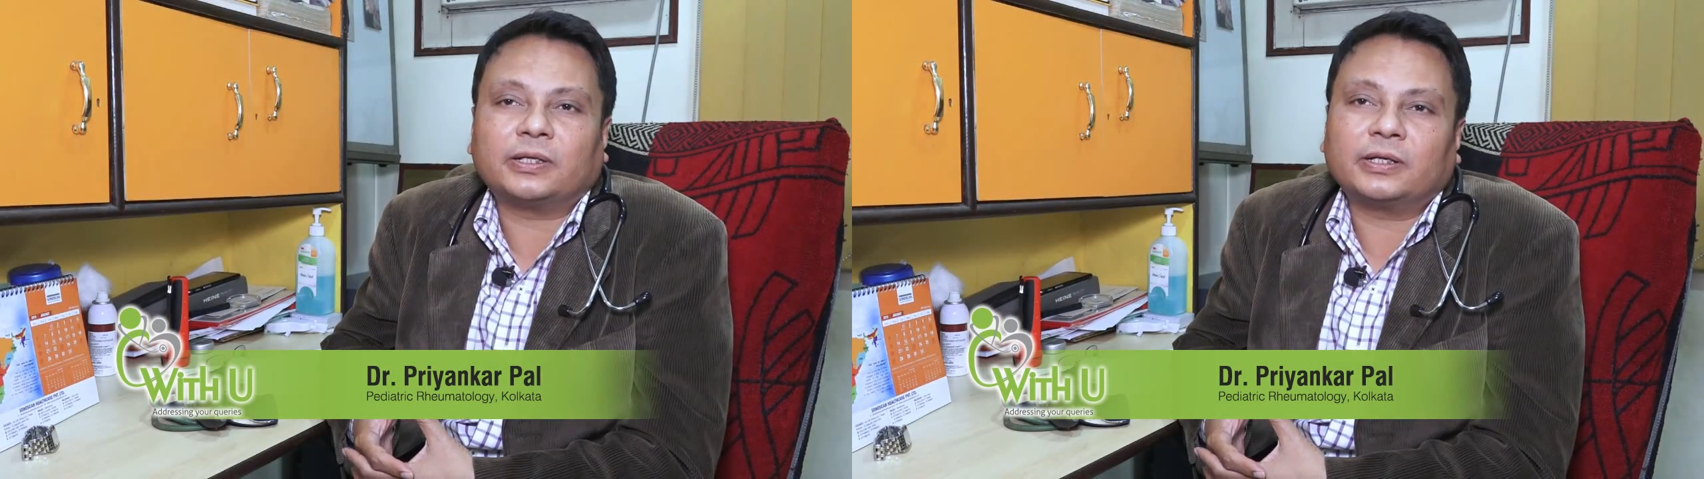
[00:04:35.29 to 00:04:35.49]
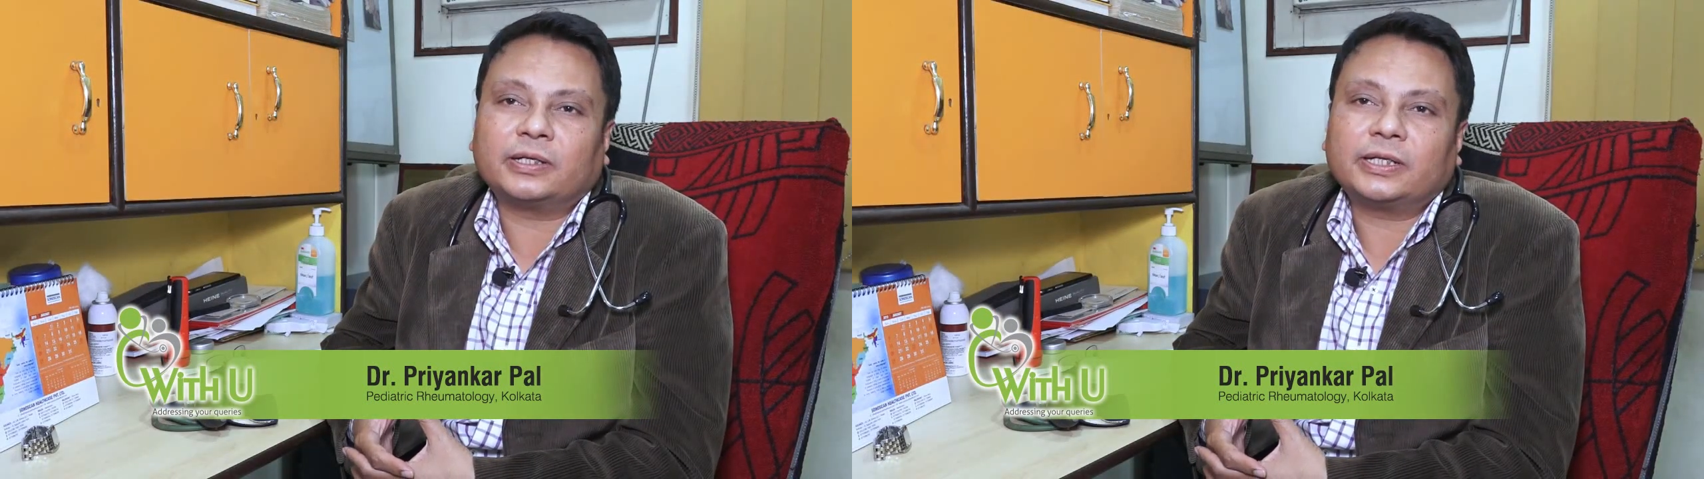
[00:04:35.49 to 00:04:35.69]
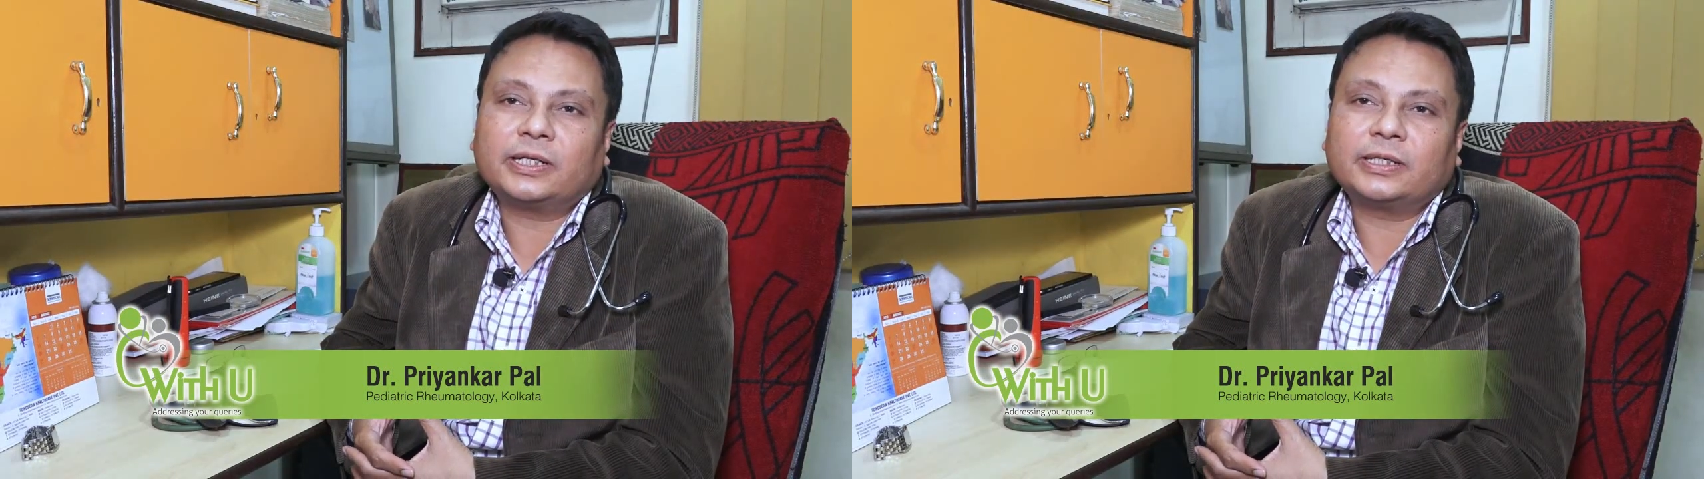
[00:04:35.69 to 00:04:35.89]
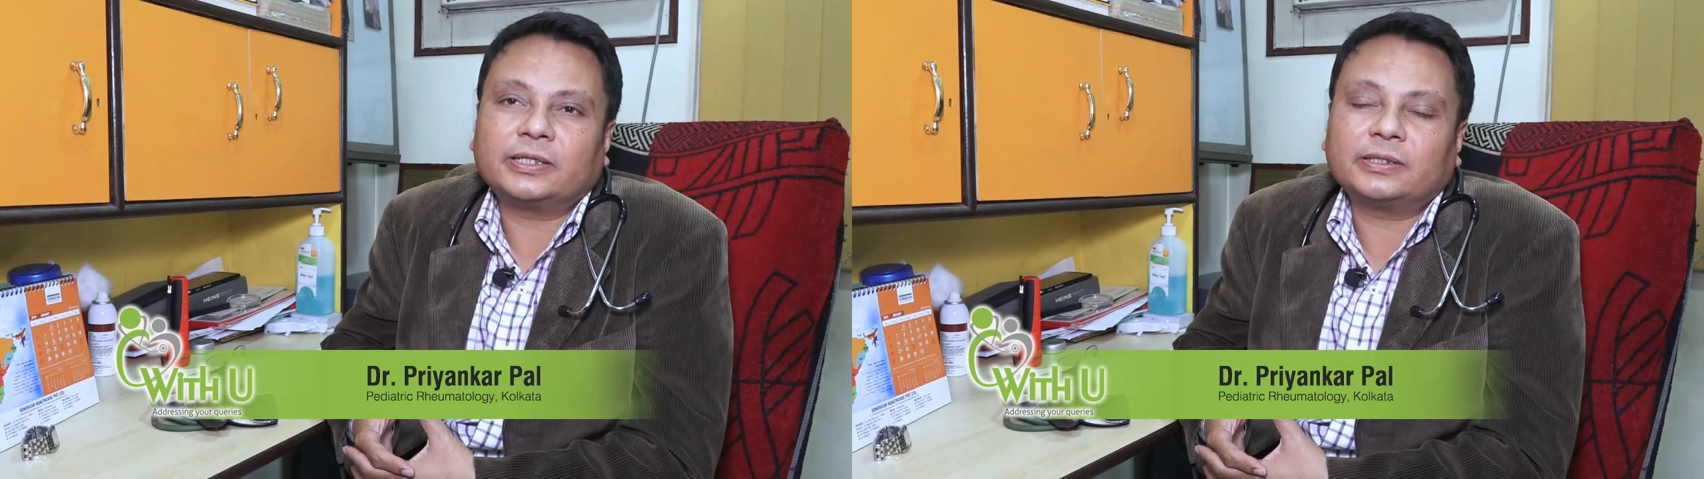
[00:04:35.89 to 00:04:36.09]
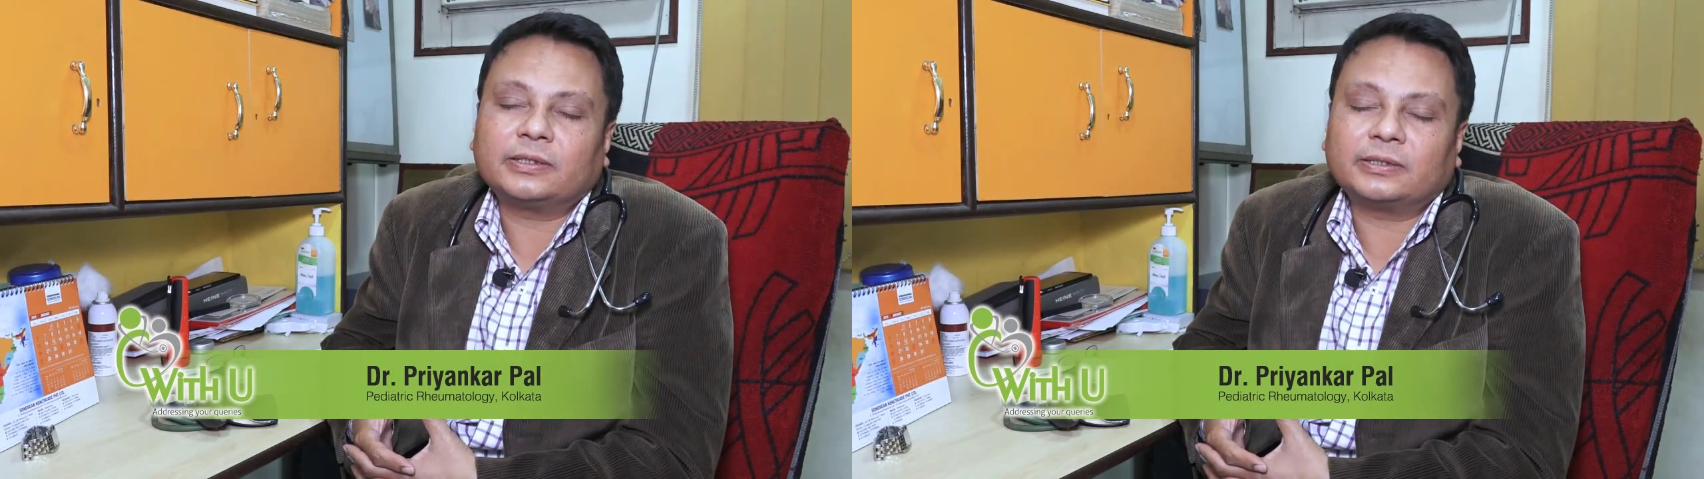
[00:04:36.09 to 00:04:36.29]

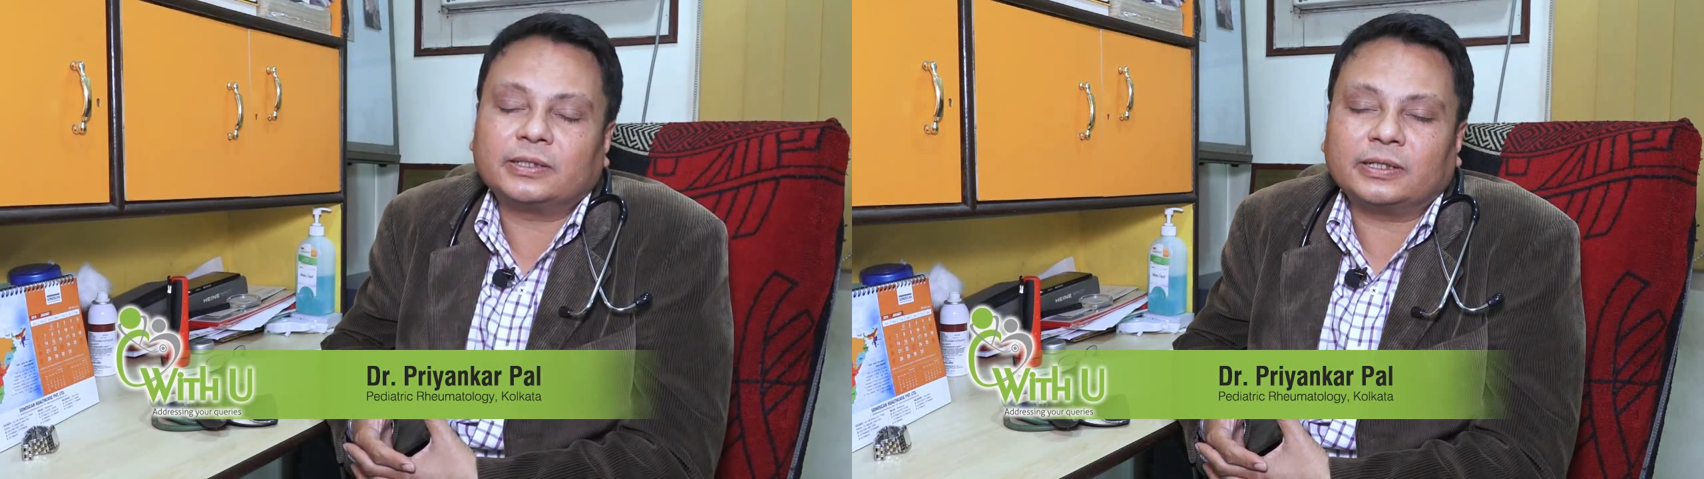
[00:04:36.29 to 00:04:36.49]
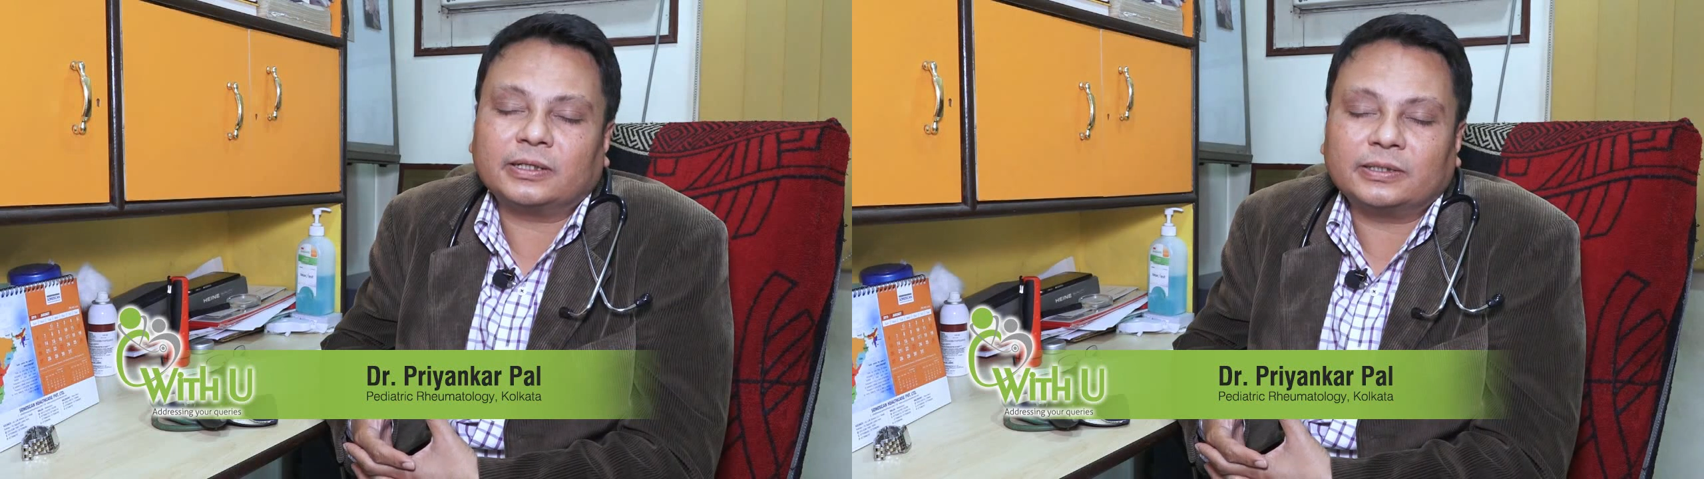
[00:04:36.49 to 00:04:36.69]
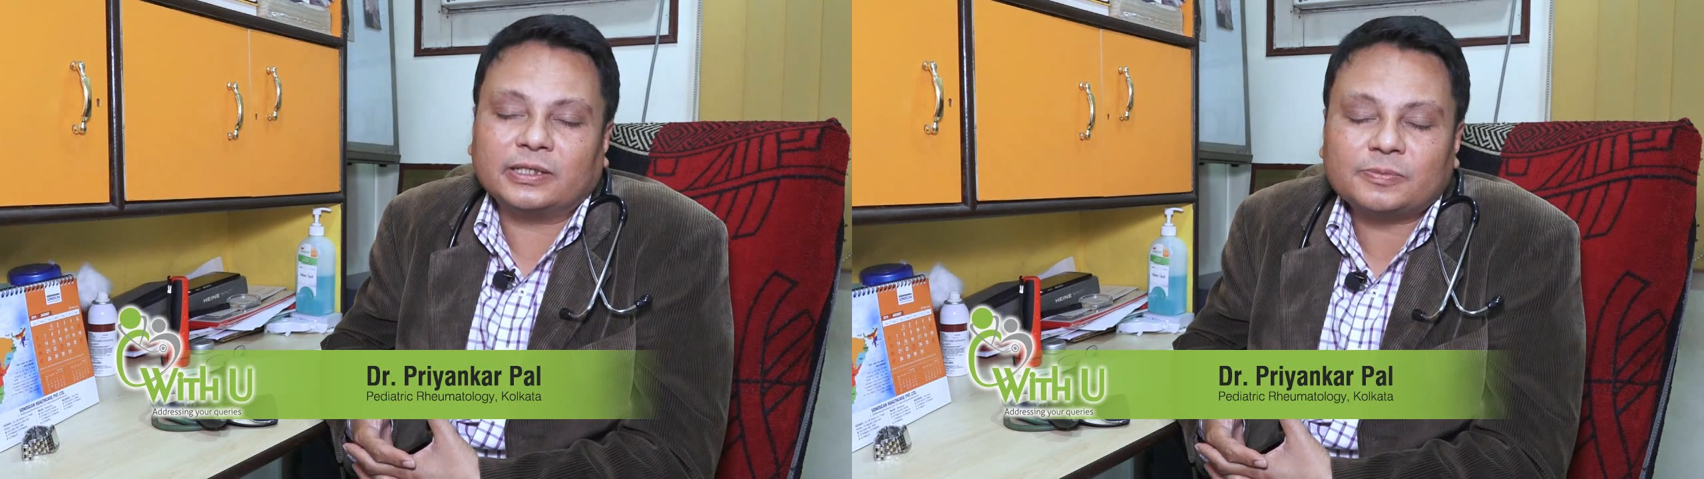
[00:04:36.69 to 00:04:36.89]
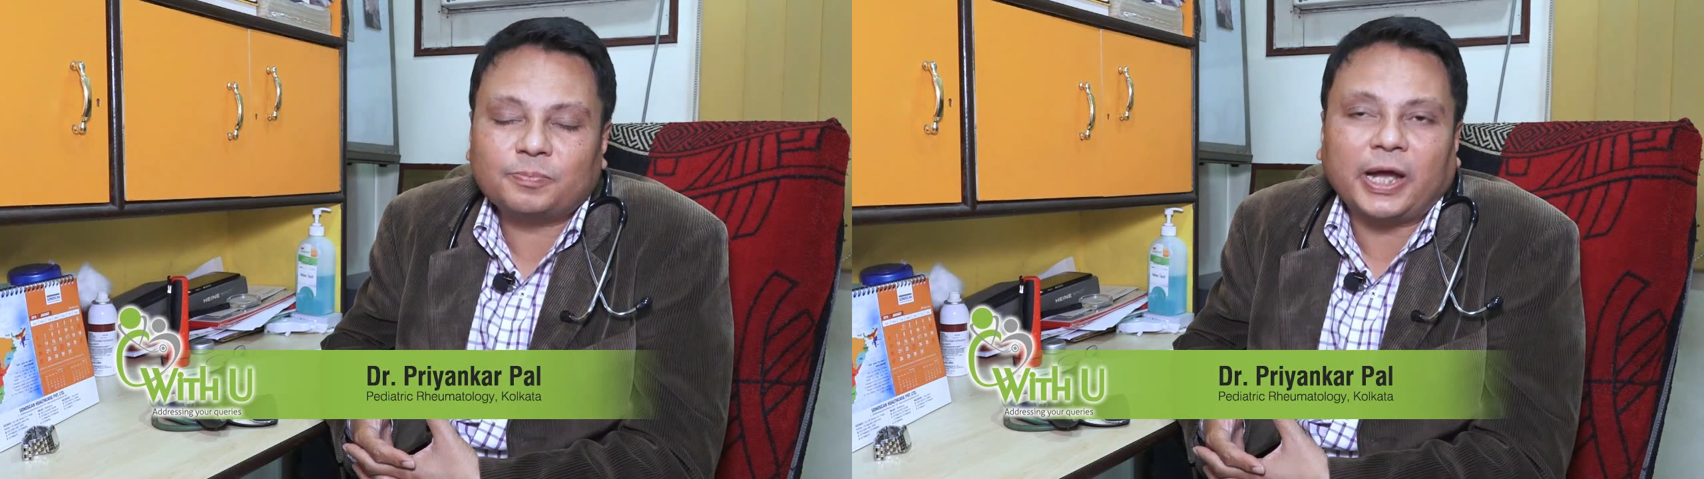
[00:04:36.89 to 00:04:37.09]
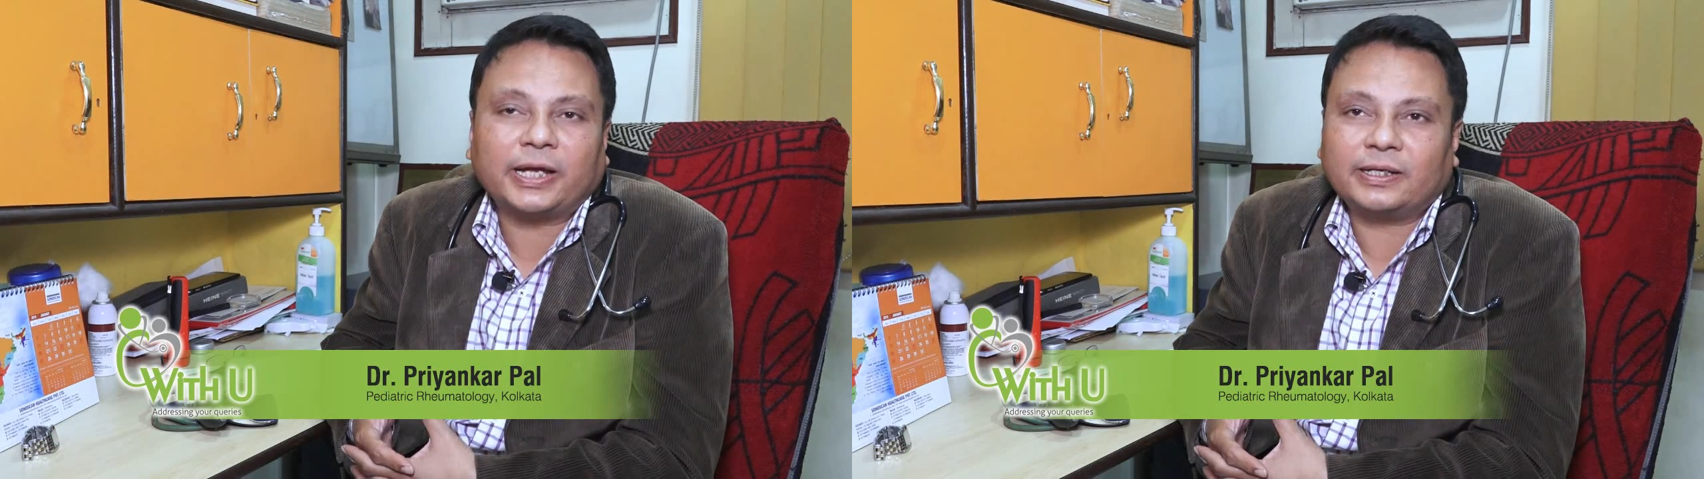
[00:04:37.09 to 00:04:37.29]
the
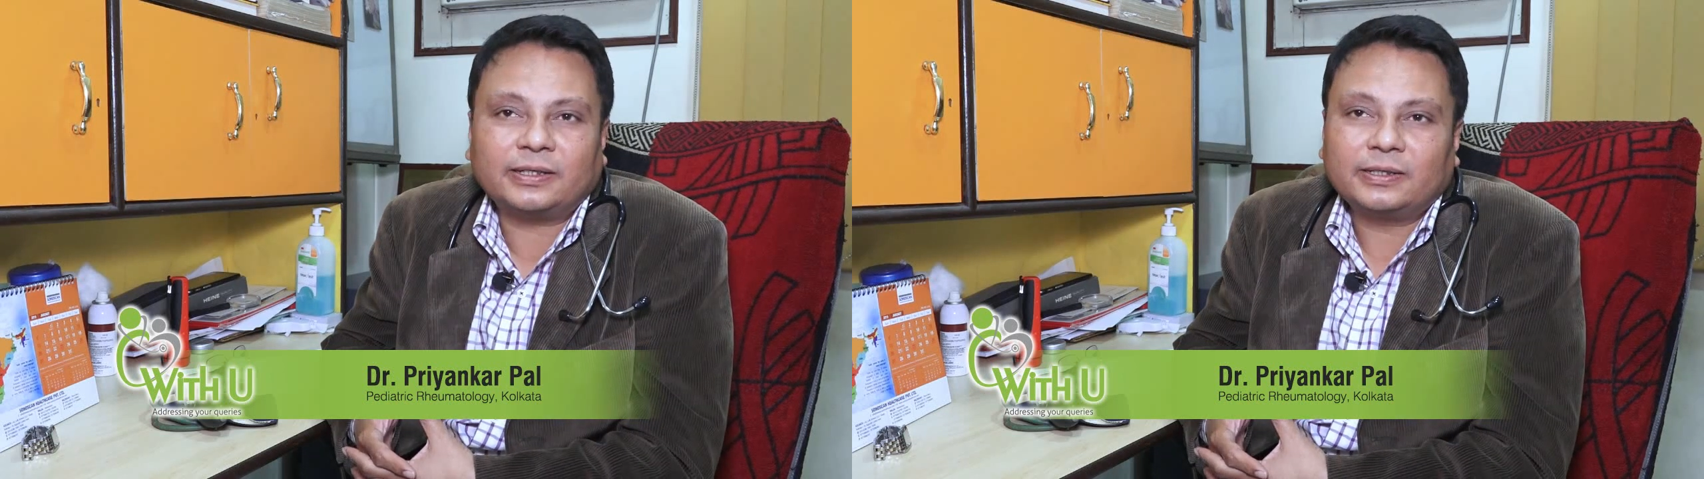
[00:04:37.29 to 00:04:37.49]
spine.